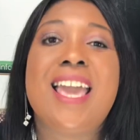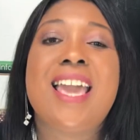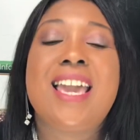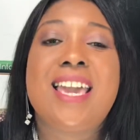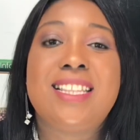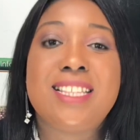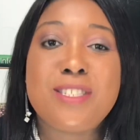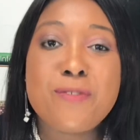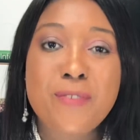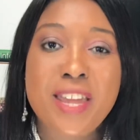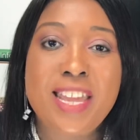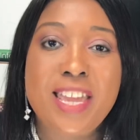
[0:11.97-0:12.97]
In this
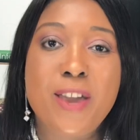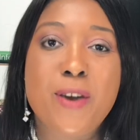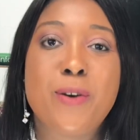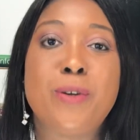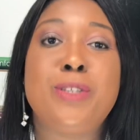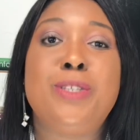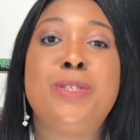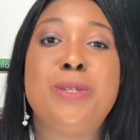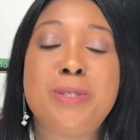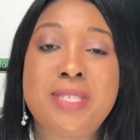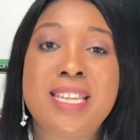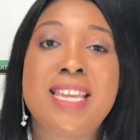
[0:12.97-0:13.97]
video,
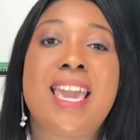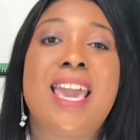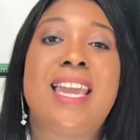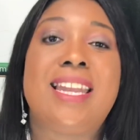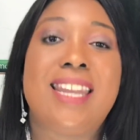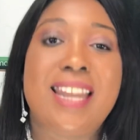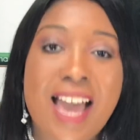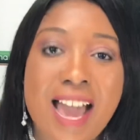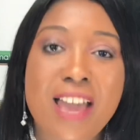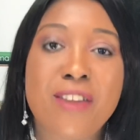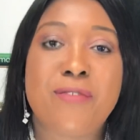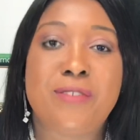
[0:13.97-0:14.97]
using a
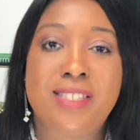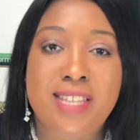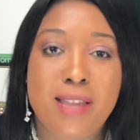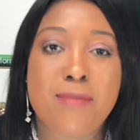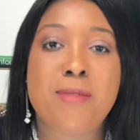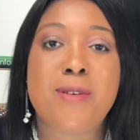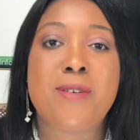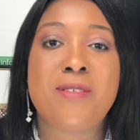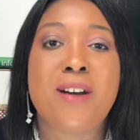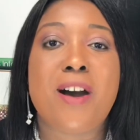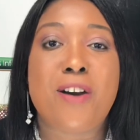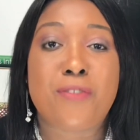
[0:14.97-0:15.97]
live
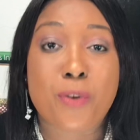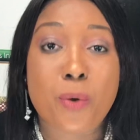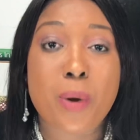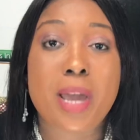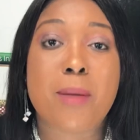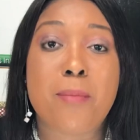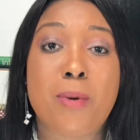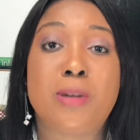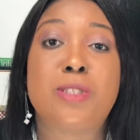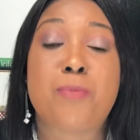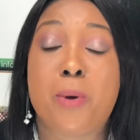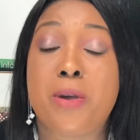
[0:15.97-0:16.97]
demo of
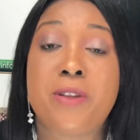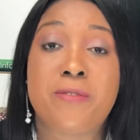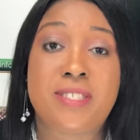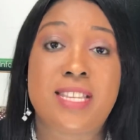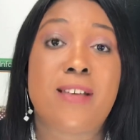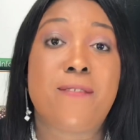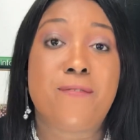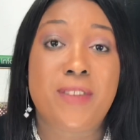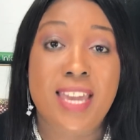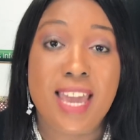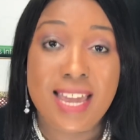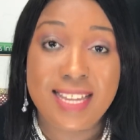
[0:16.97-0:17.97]
QuickBooks Point of Sale
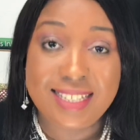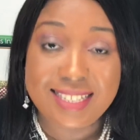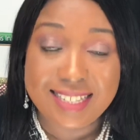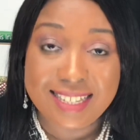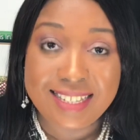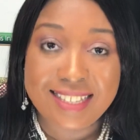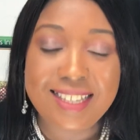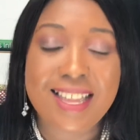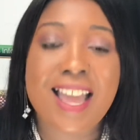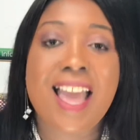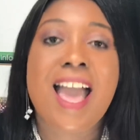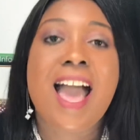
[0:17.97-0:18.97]
V18,
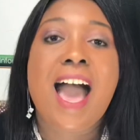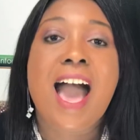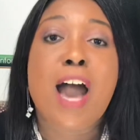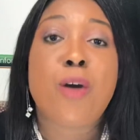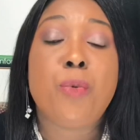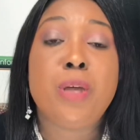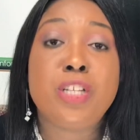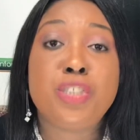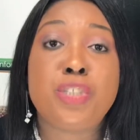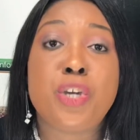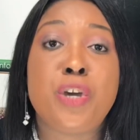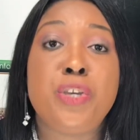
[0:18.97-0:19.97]
I will
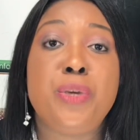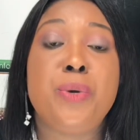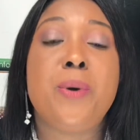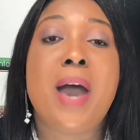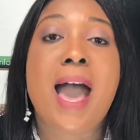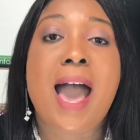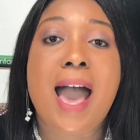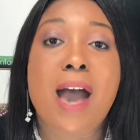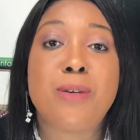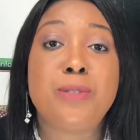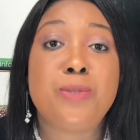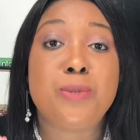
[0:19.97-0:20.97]
show you
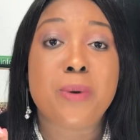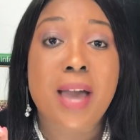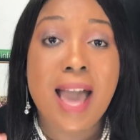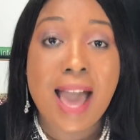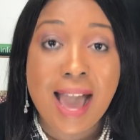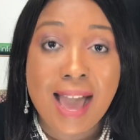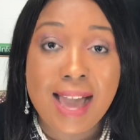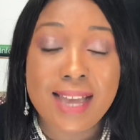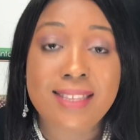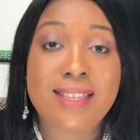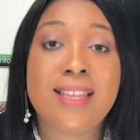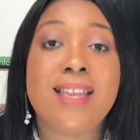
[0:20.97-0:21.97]
how to
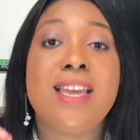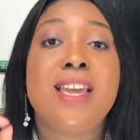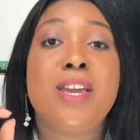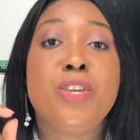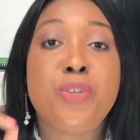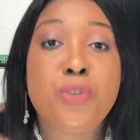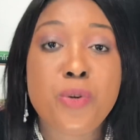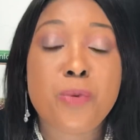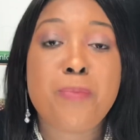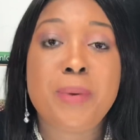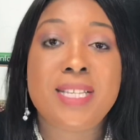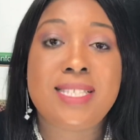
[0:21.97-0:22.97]
add
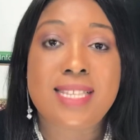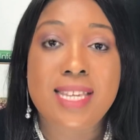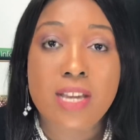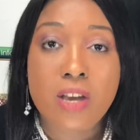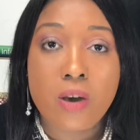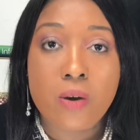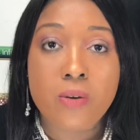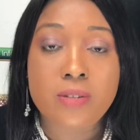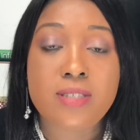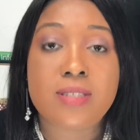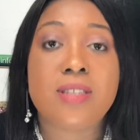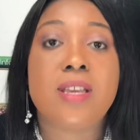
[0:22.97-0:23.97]
UPC
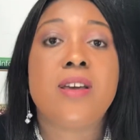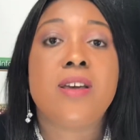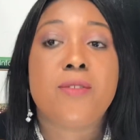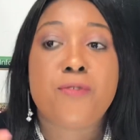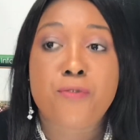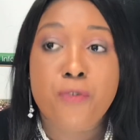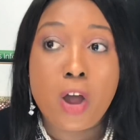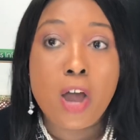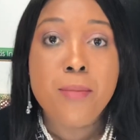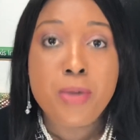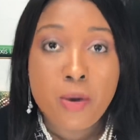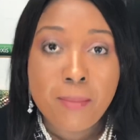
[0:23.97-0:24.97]
codes
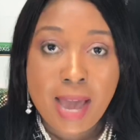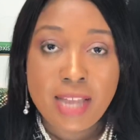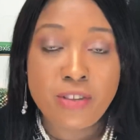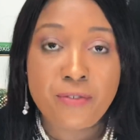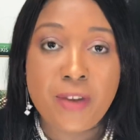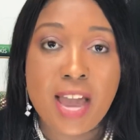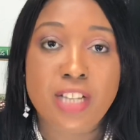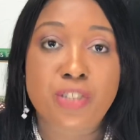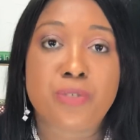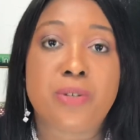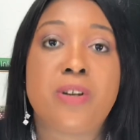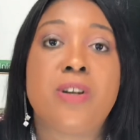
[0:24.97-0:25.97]
from your
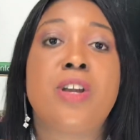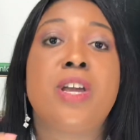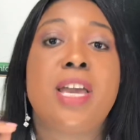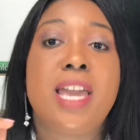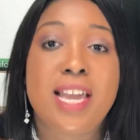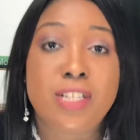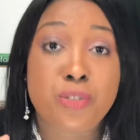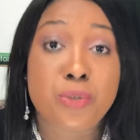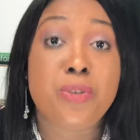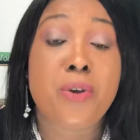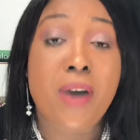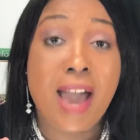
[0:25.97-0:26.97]
manufacturer into
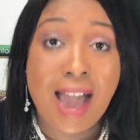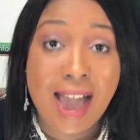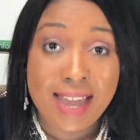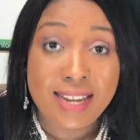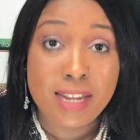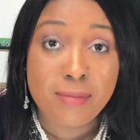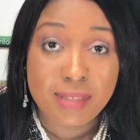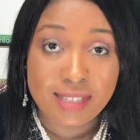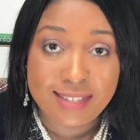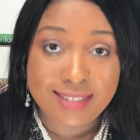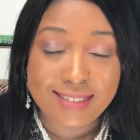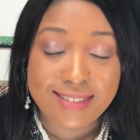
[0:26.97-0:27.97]
your item
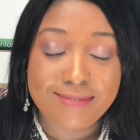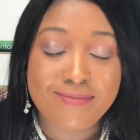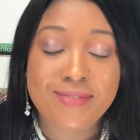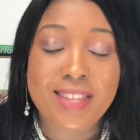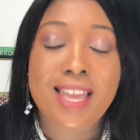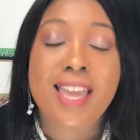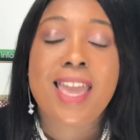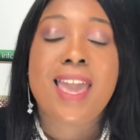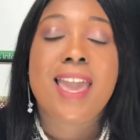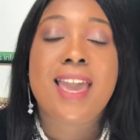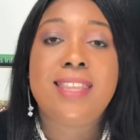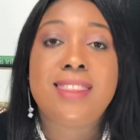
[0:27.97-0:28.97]
list
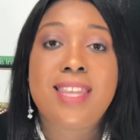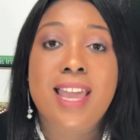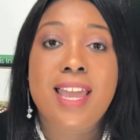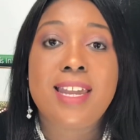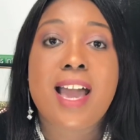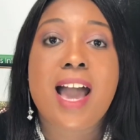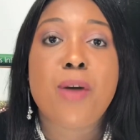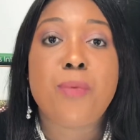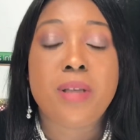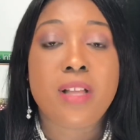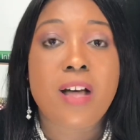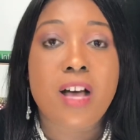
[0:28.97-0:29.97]
and then I
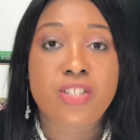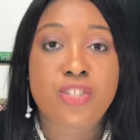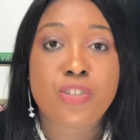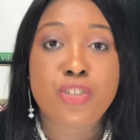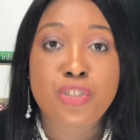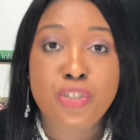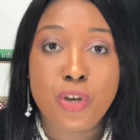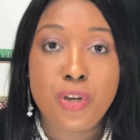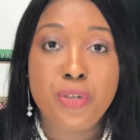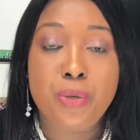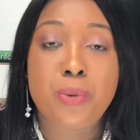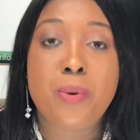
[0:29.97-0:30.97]
will also show
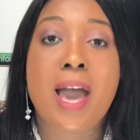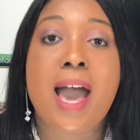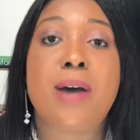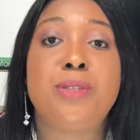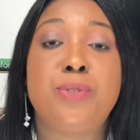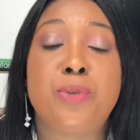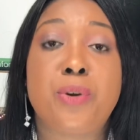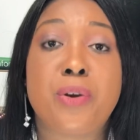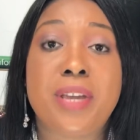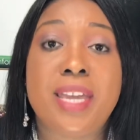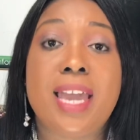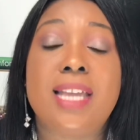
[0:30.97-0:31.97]
you how to
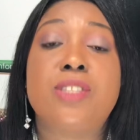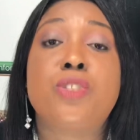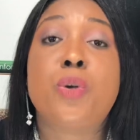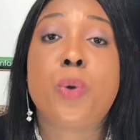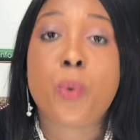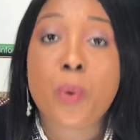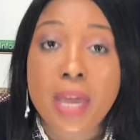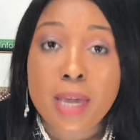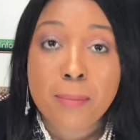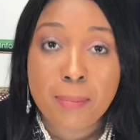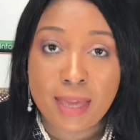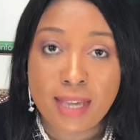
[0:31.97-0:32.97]
create
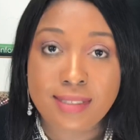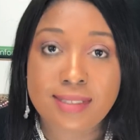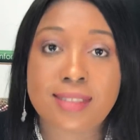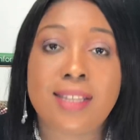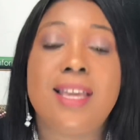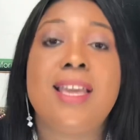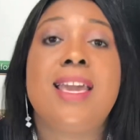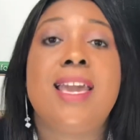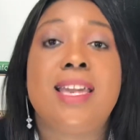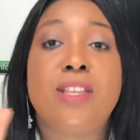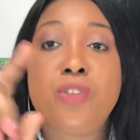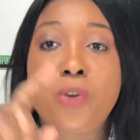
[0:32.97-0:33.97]
quick picks
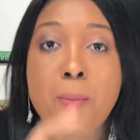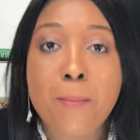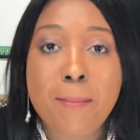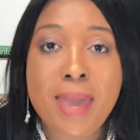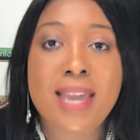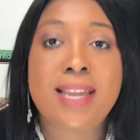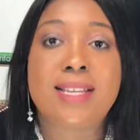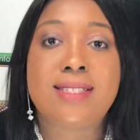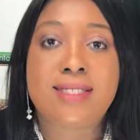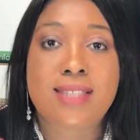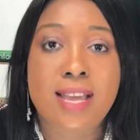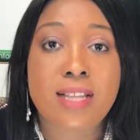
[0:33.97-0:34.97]
in your make a
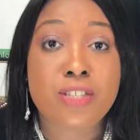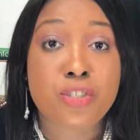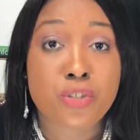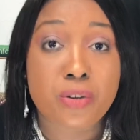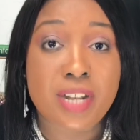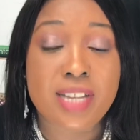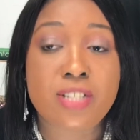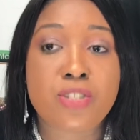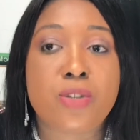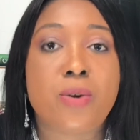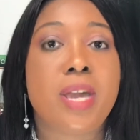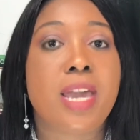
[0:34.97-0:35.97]
sale screen
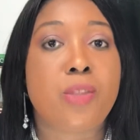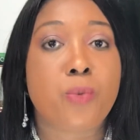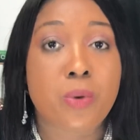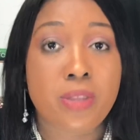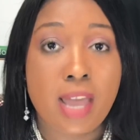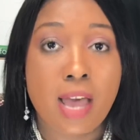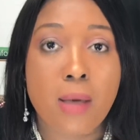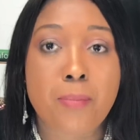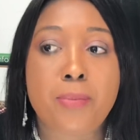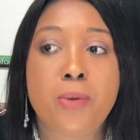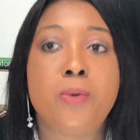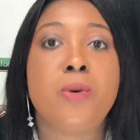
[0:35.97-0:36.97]
so it would
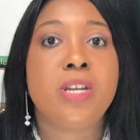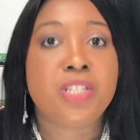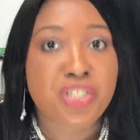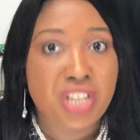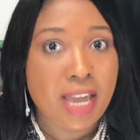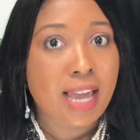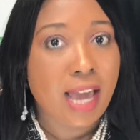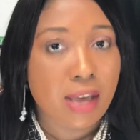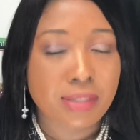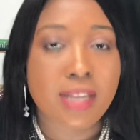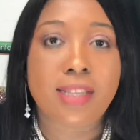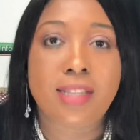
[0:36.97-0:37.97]
help you check
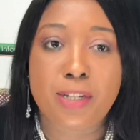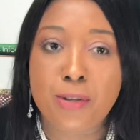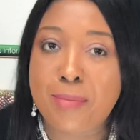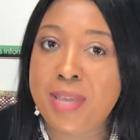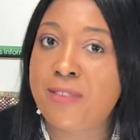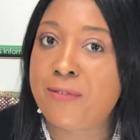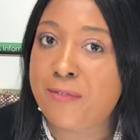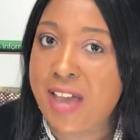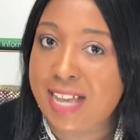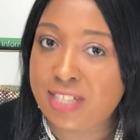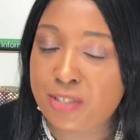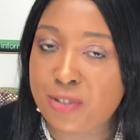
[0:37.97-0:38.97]
out a little bit
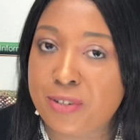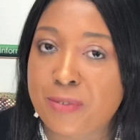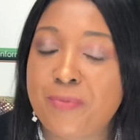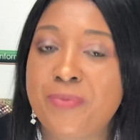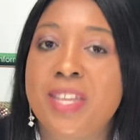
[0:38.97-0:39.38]
faster.